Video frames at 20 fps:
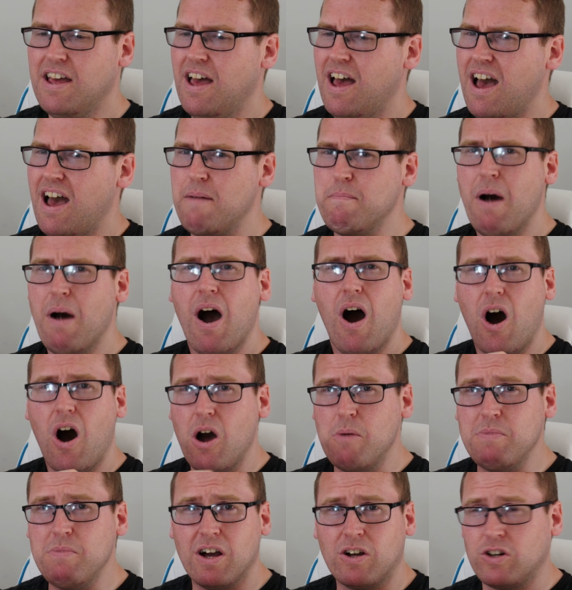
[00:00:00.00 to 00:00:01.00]
I'm
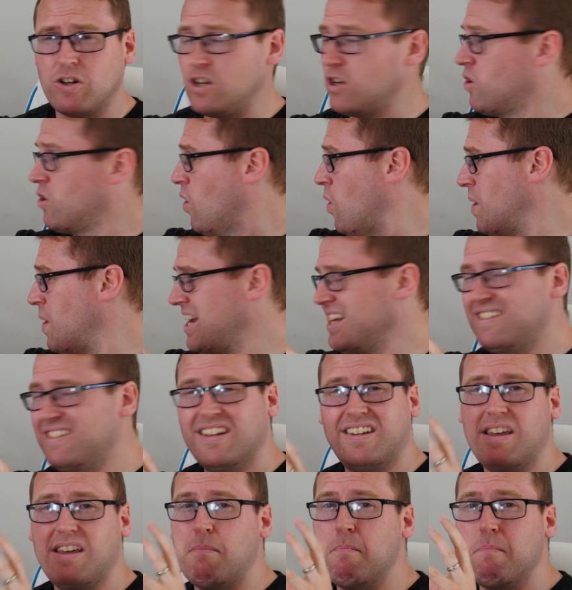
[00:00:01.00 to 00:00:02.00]
not going to go
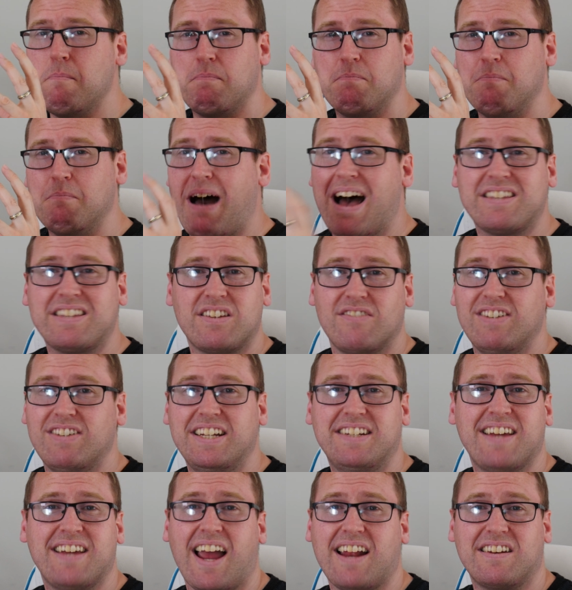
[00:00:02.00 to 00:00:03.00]
into the massively
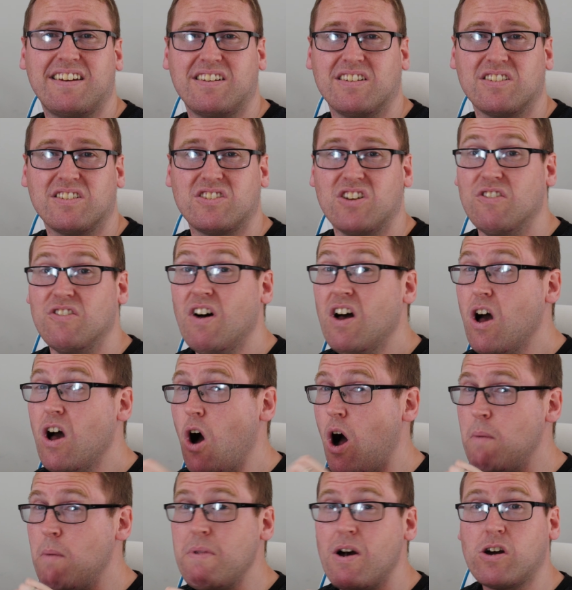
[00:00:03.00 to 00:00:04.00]
technical stuff.
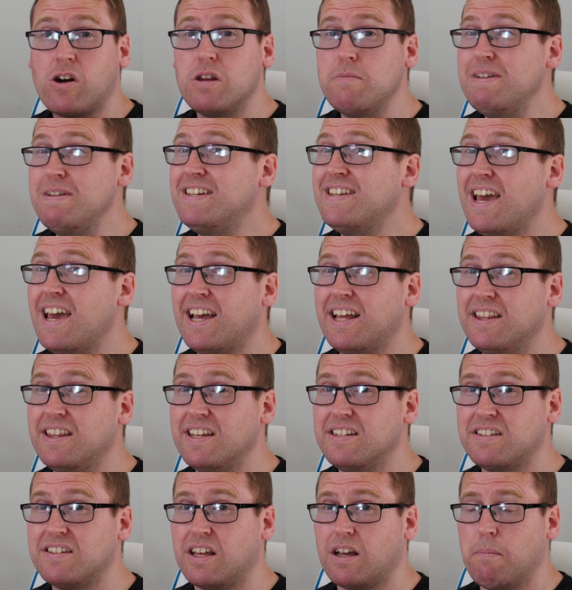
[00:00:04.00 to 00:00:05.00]
I'm not going to be taking
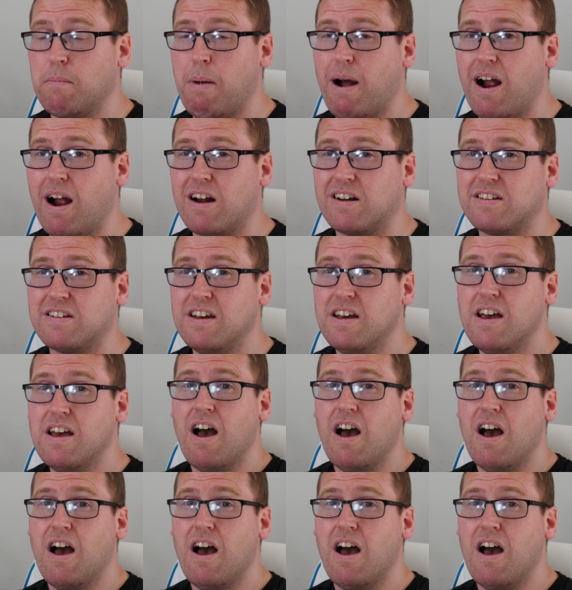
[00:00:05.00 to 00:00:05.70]
this thing apart.